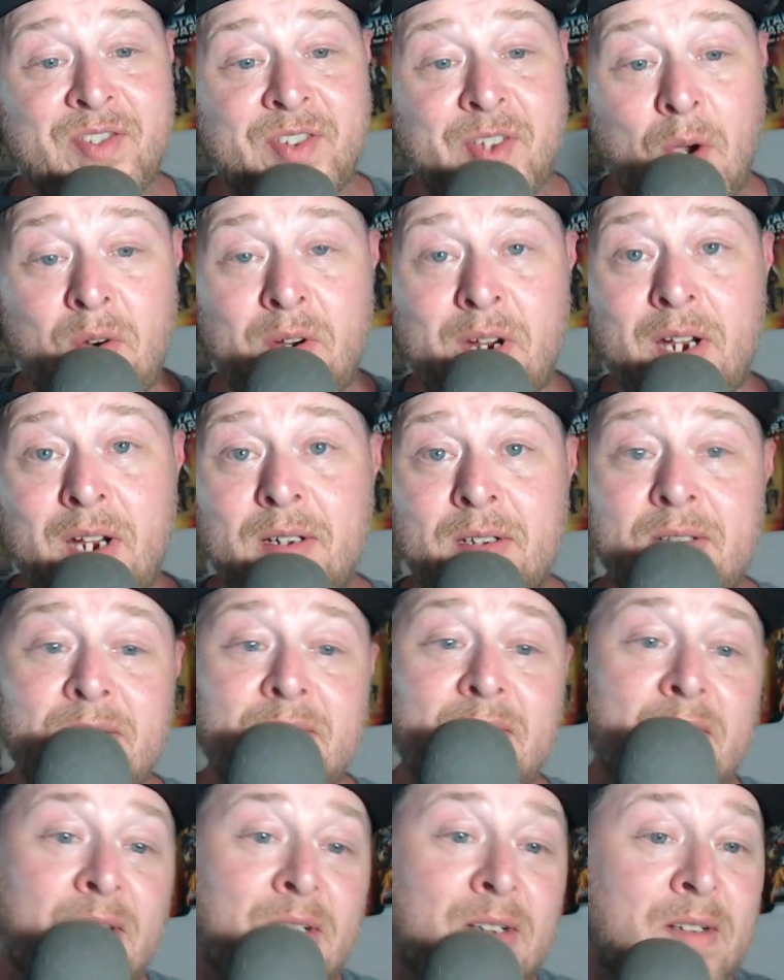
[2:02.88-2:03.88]
Ahsoka,
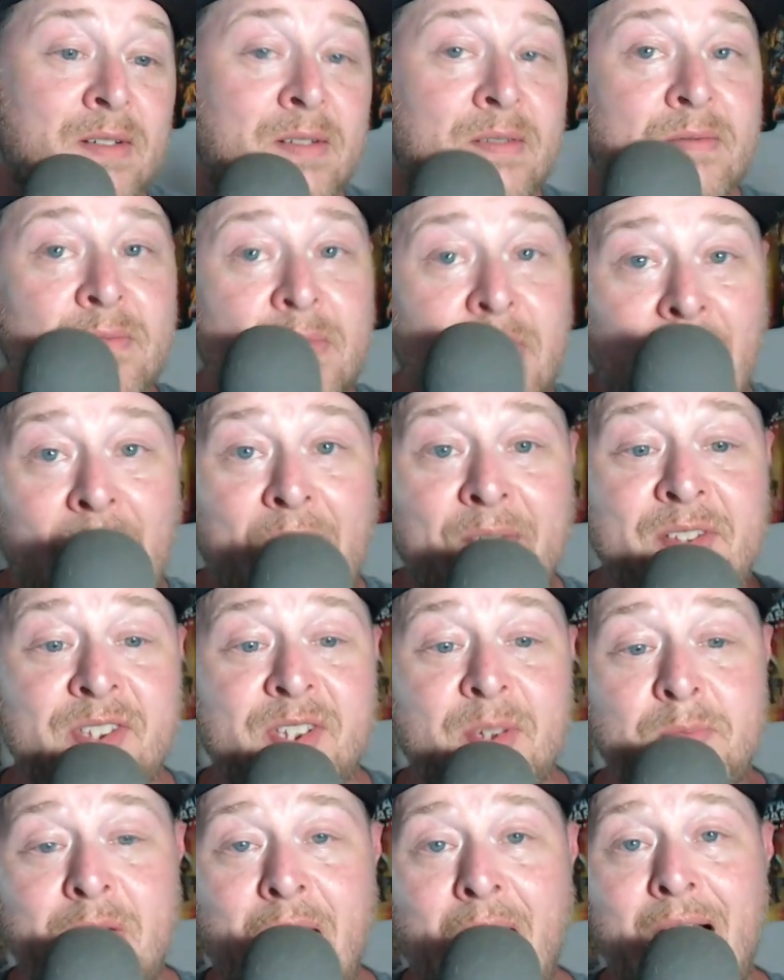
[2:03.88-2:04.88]

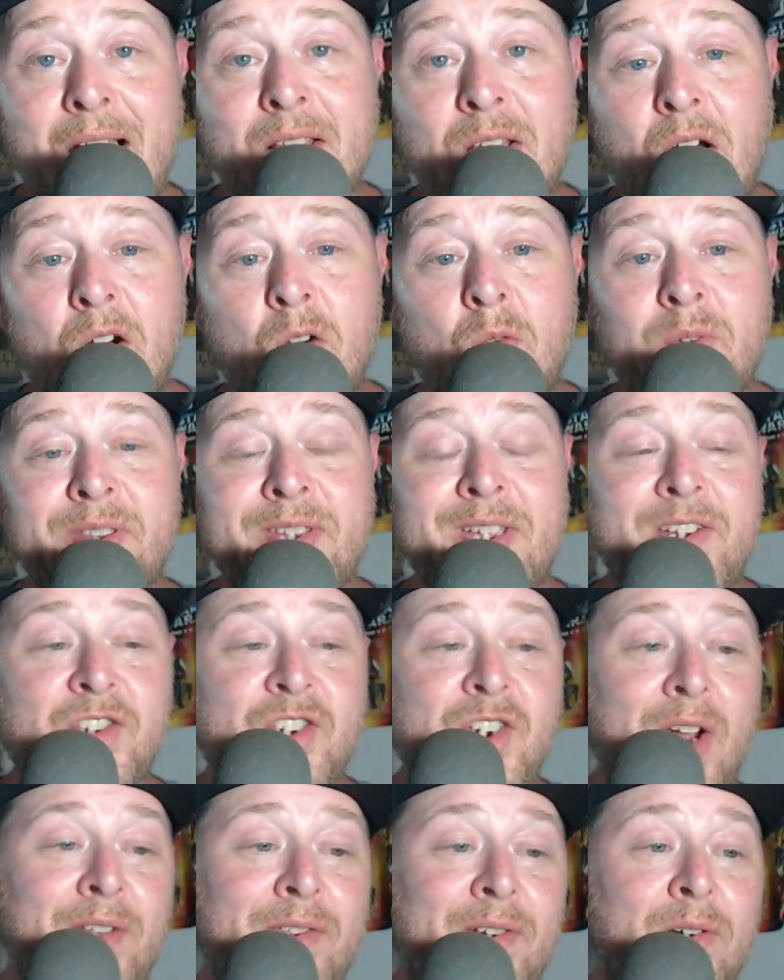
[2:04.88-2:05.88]
having some dialogue with
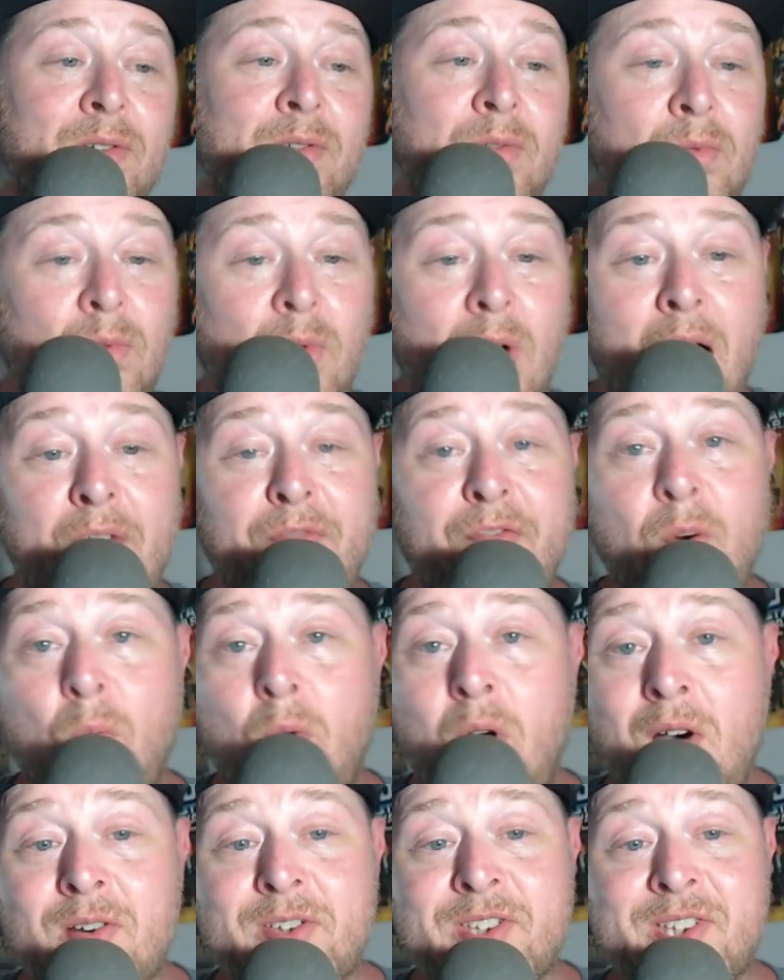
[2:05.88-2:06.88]
each other. Rafa
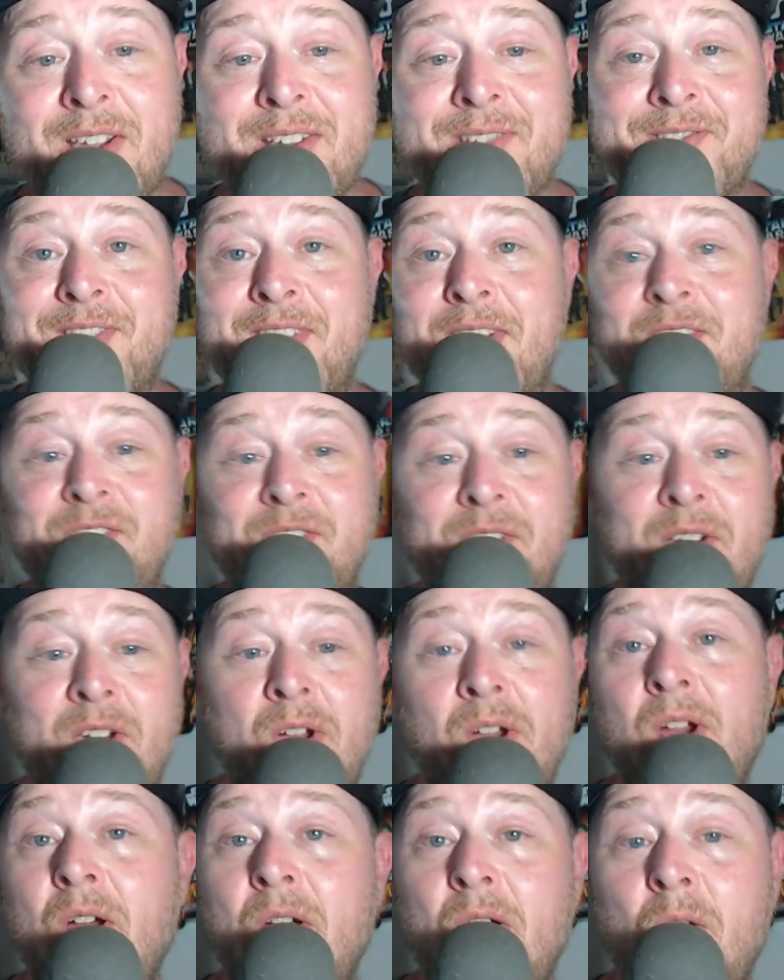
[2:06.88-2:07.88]
walks in, says,
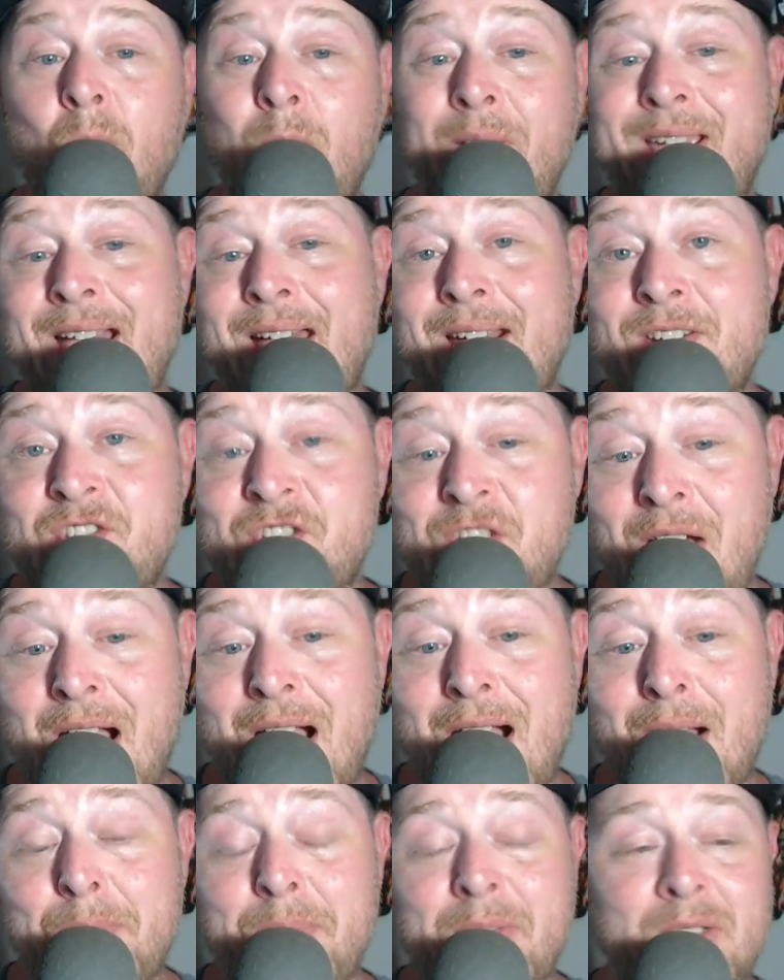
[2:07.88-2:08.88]
"We got a
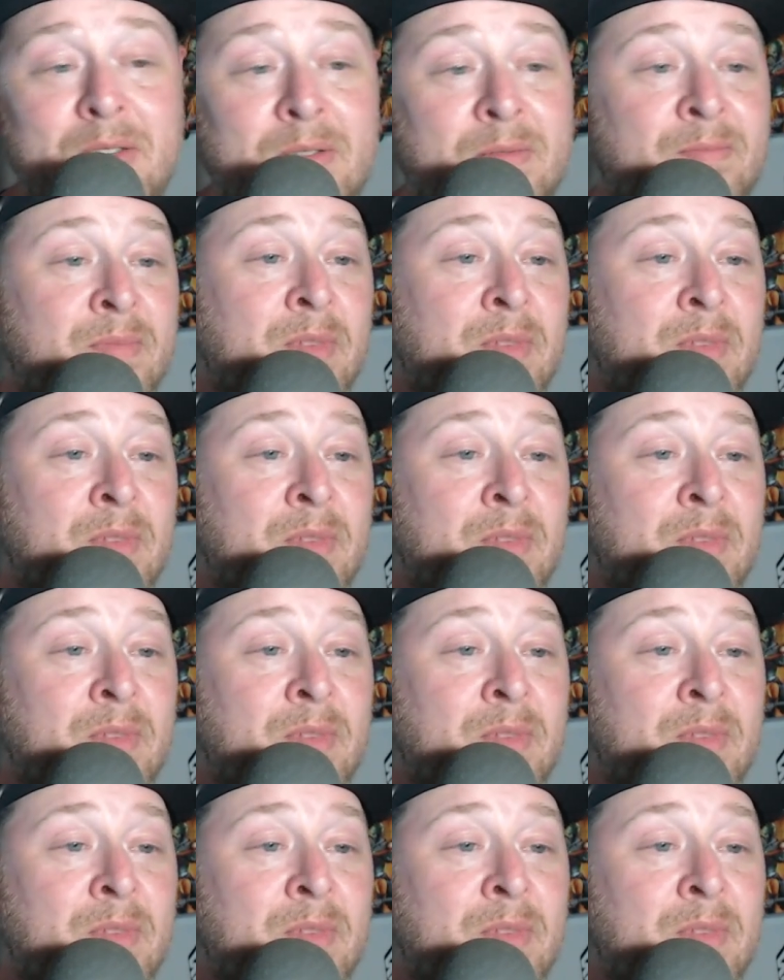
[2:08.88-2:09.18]
job.